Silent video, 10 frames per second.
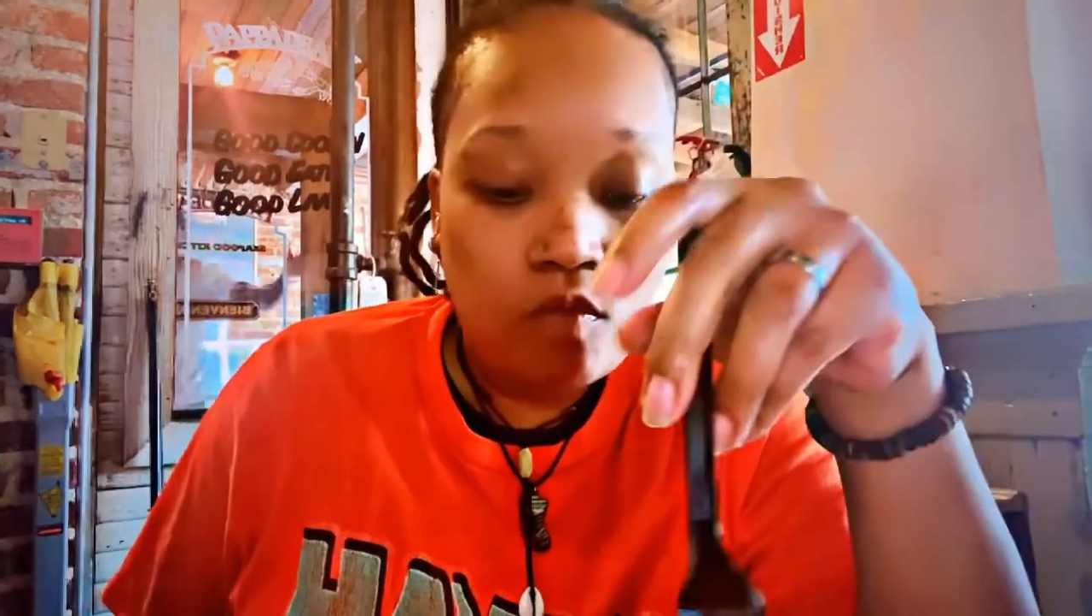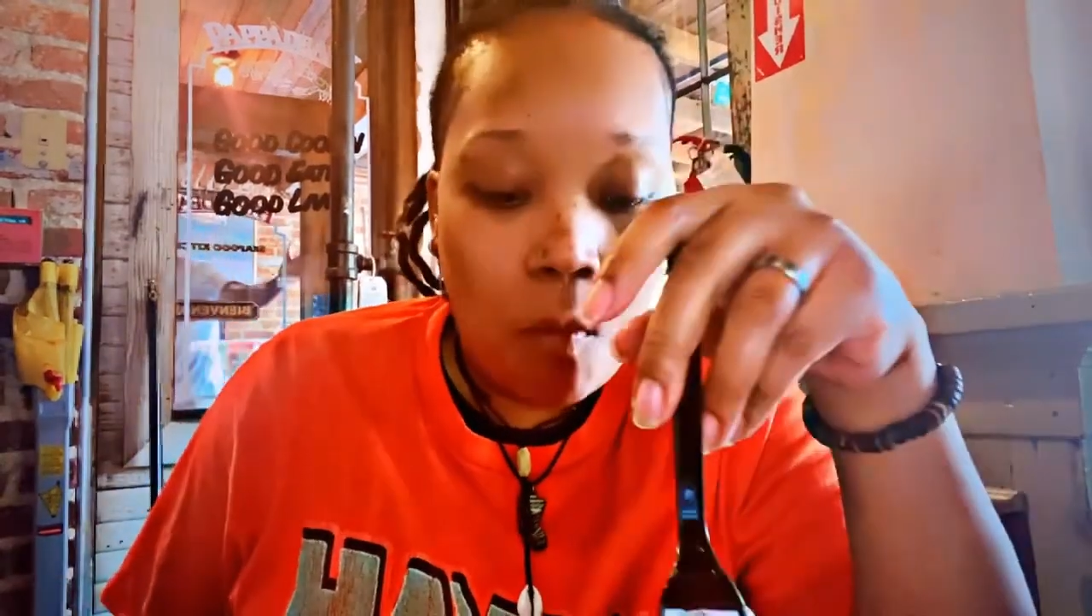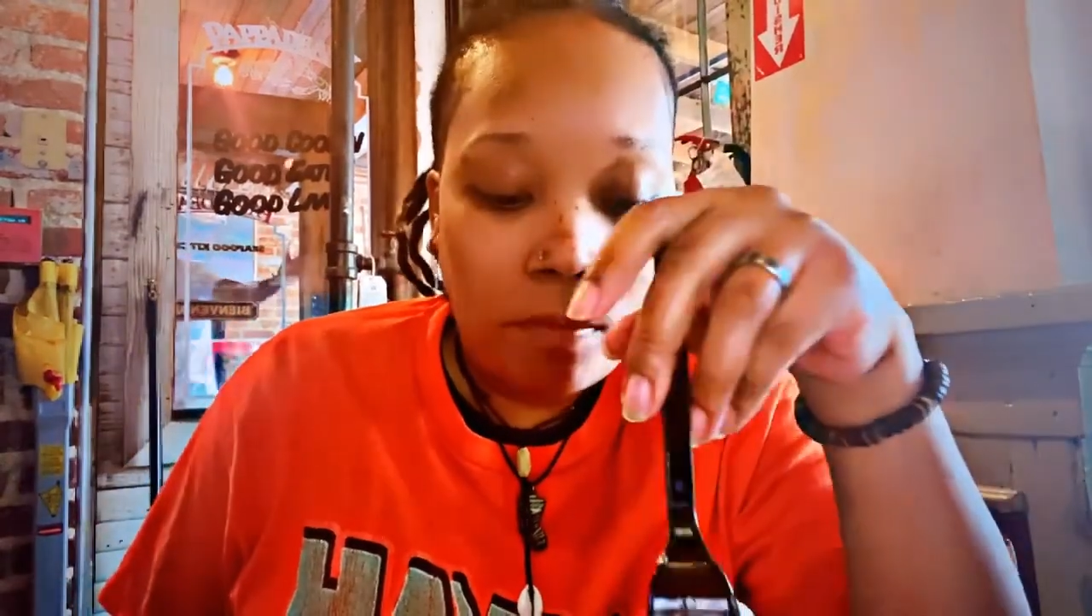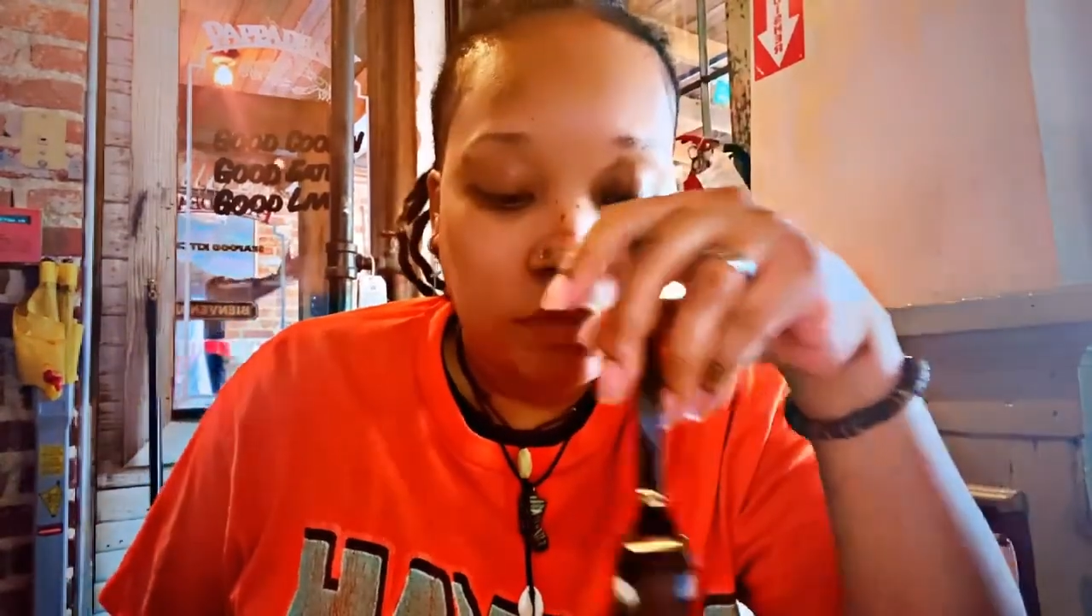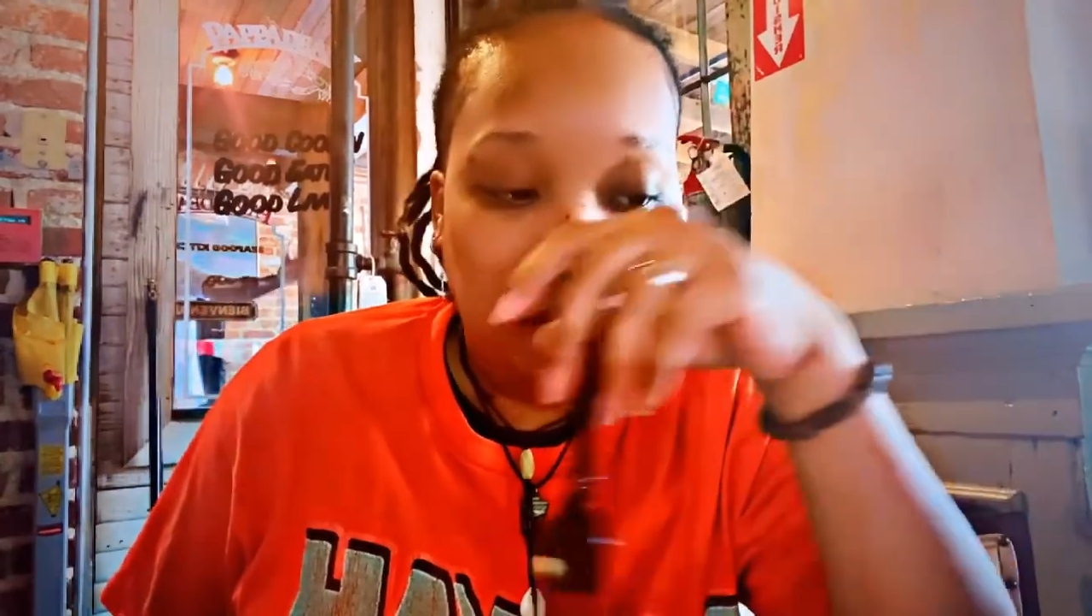You
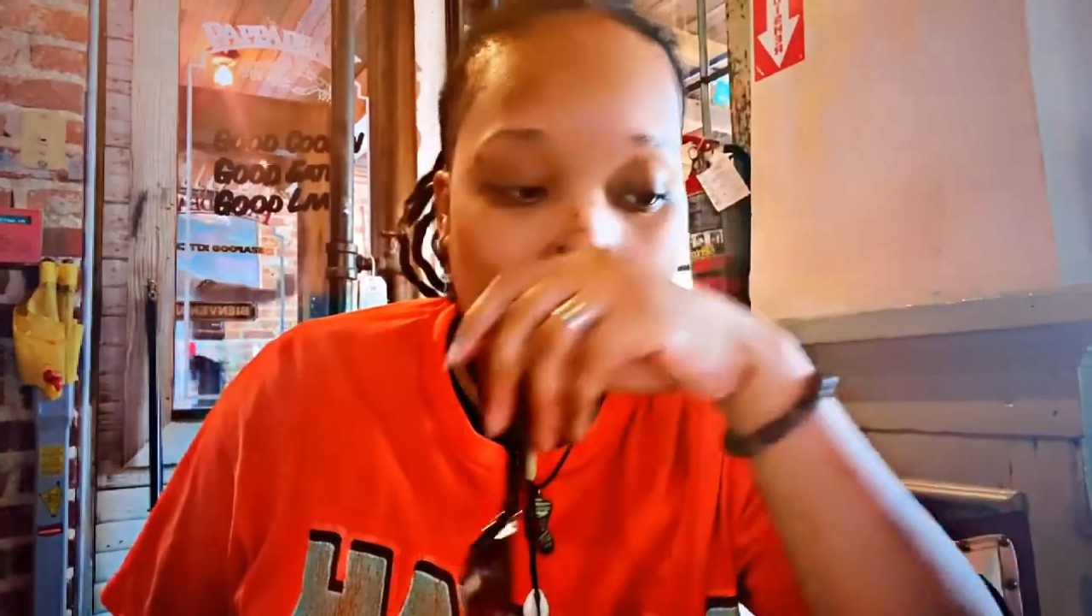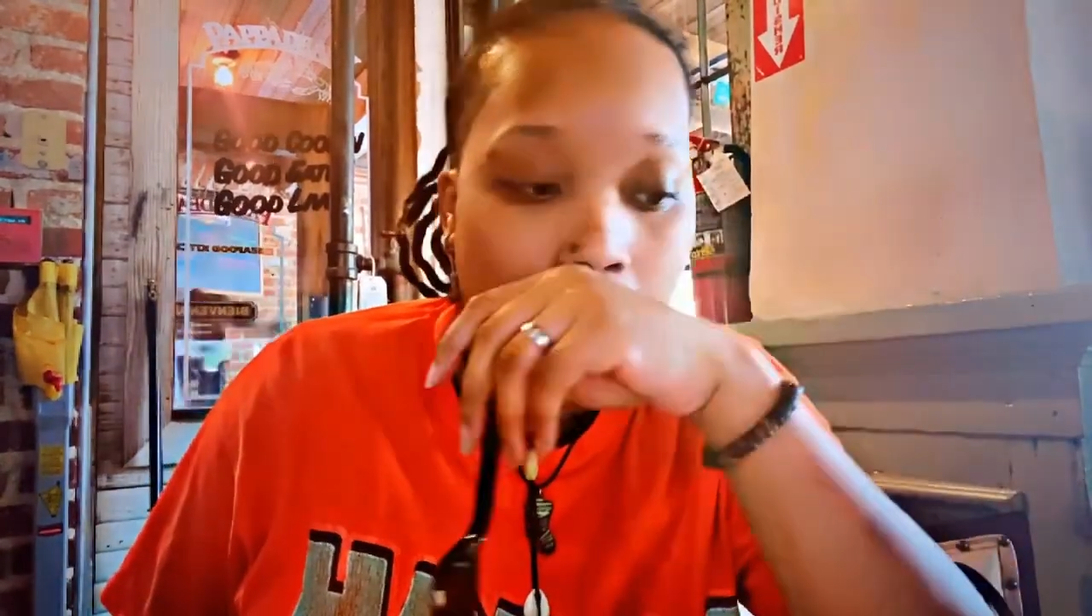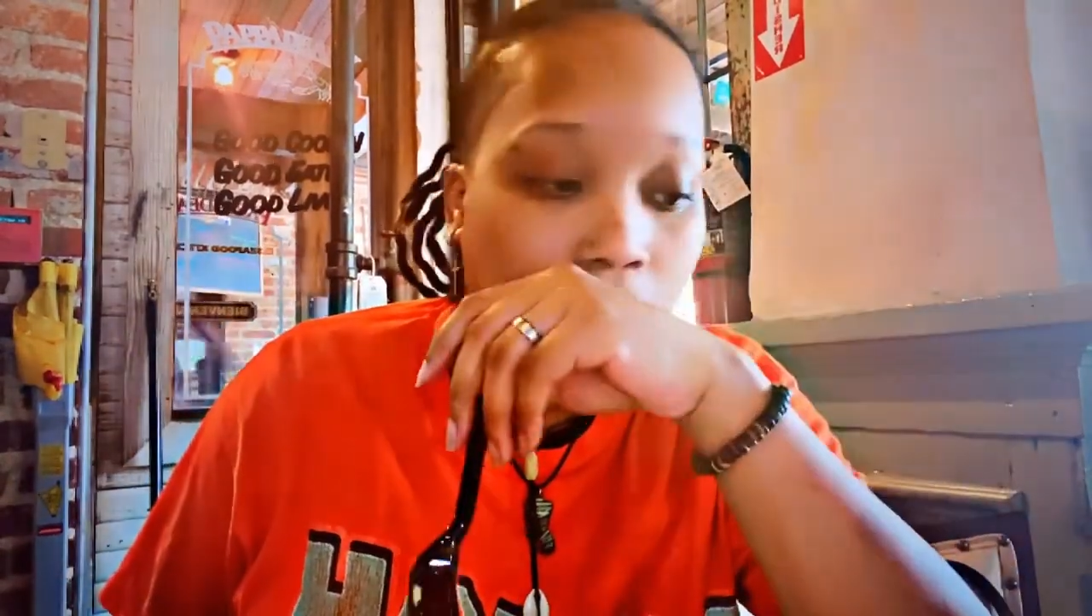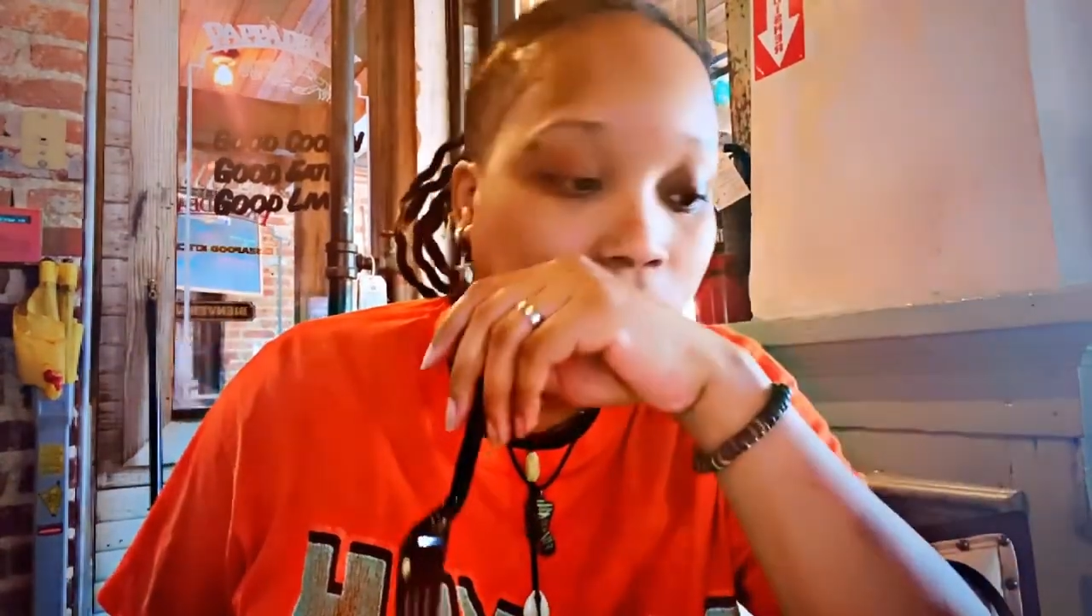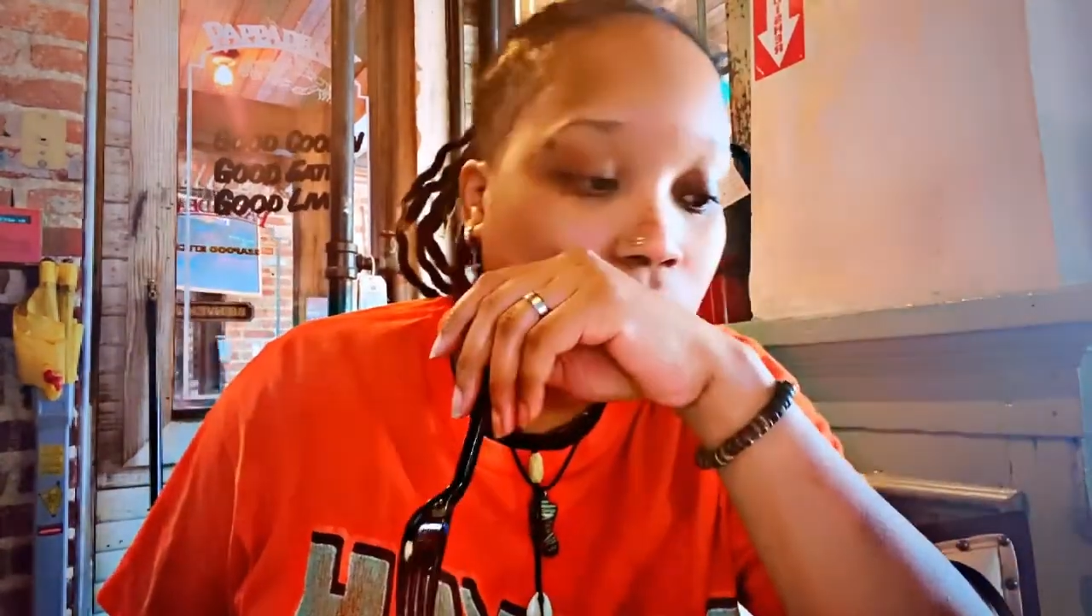know, like a,
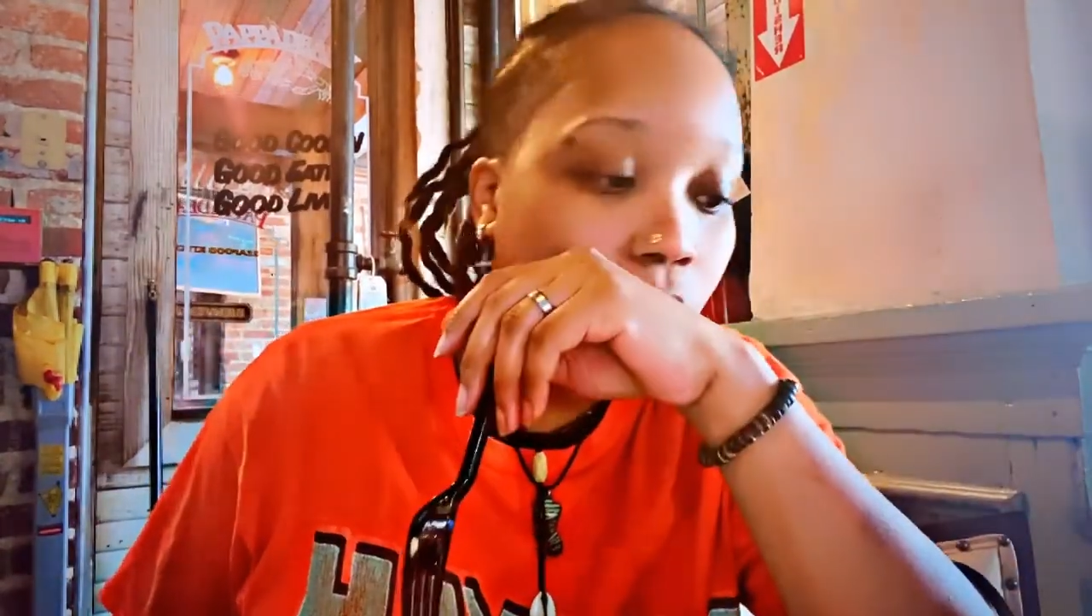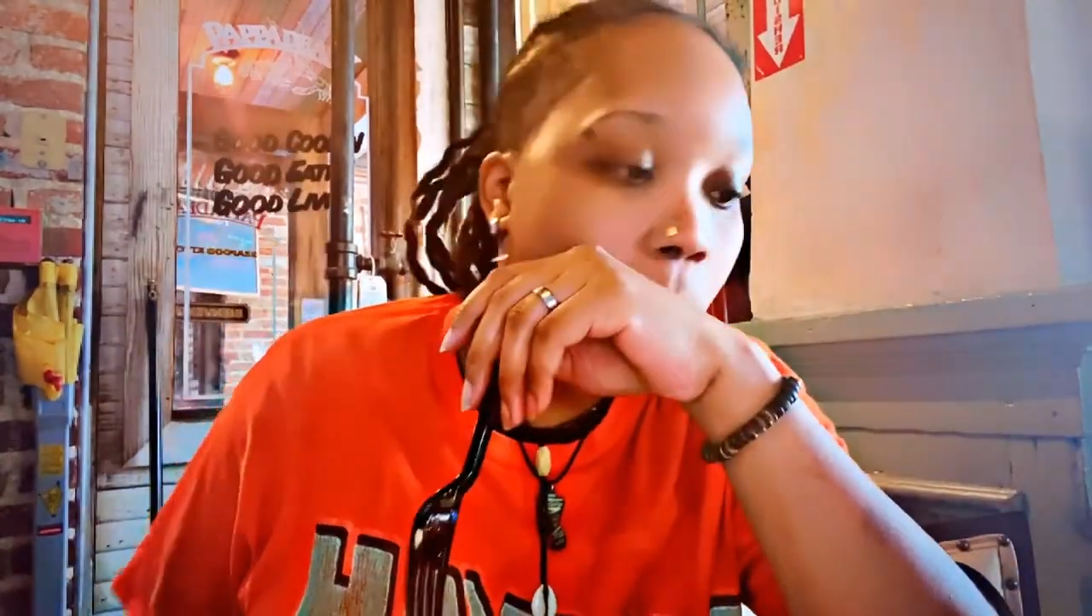you know,